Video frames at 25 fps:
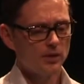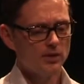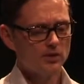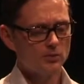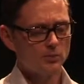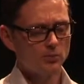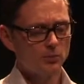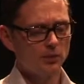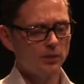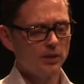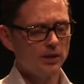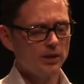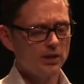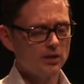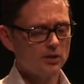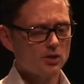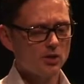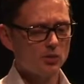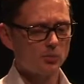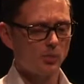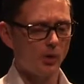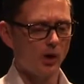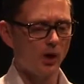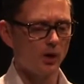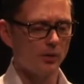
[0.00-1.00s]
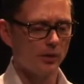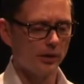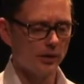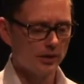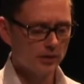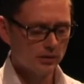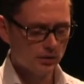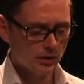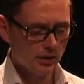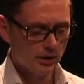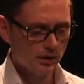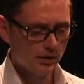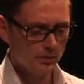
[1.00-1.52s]
he's pretty inspiring.
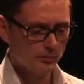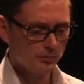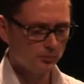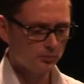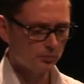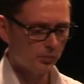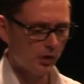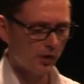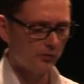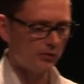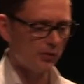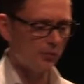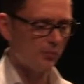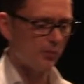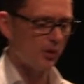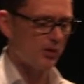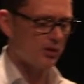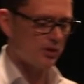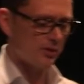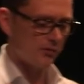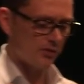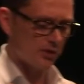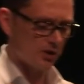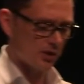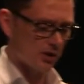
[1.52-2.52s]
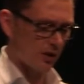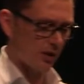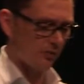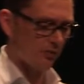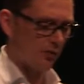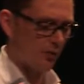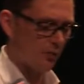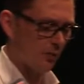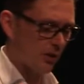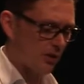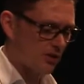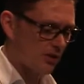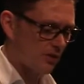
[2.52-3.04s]
And I've read most of his stuff,
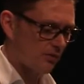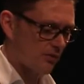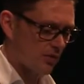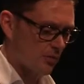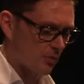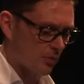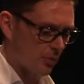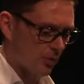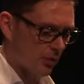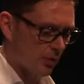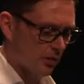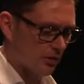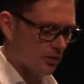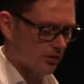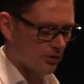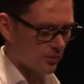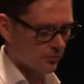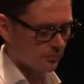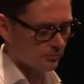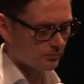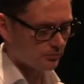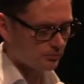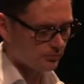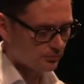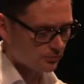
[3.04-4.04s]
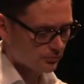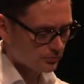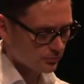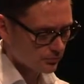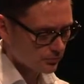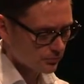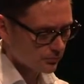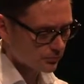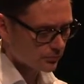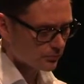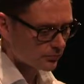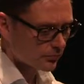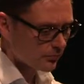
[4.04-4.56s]
most of his books.
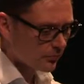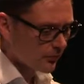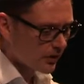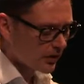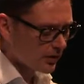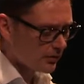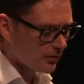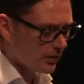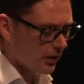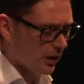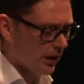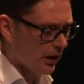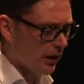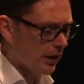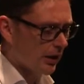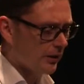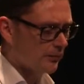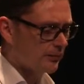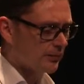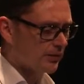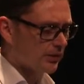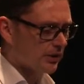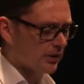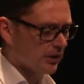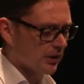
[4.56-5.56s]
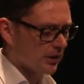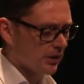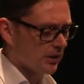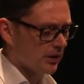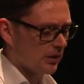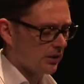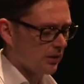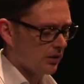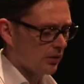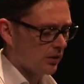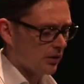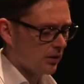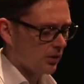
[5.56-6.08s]
And
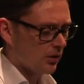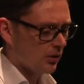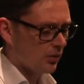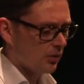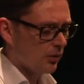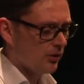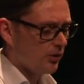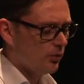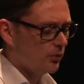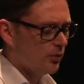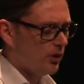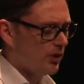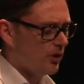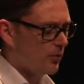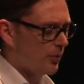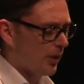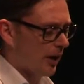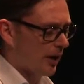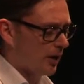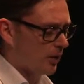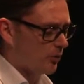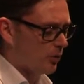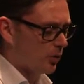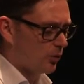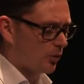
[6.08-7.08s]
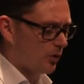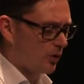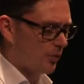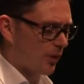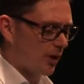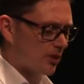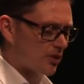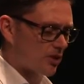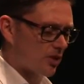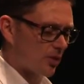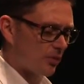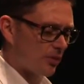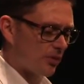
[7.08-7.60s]
when you read about him, you read
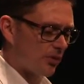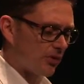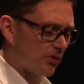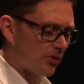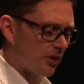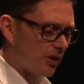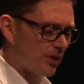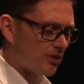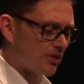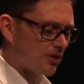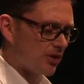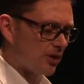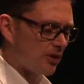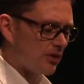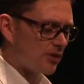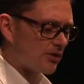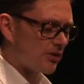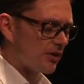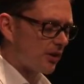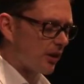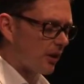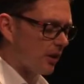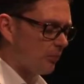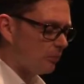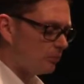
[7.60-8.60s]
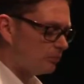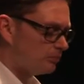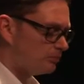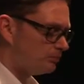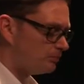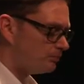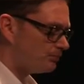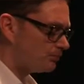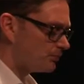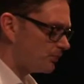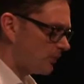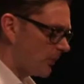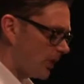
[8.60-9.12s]
about some of the things that he's done.
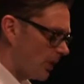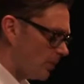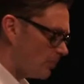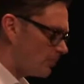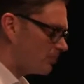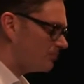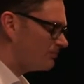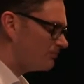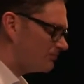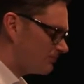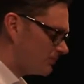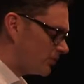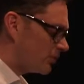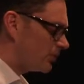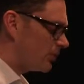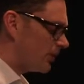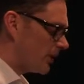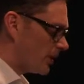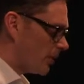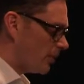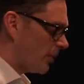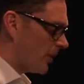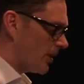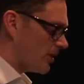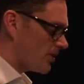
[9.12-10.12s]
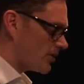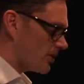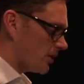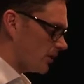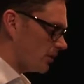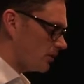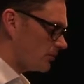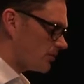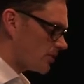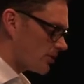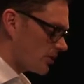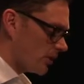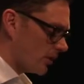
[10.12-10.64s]
They're pretty
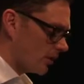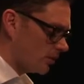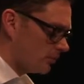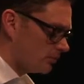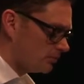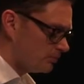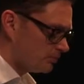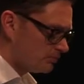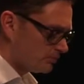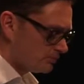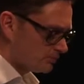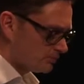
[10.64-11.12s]
amazing. So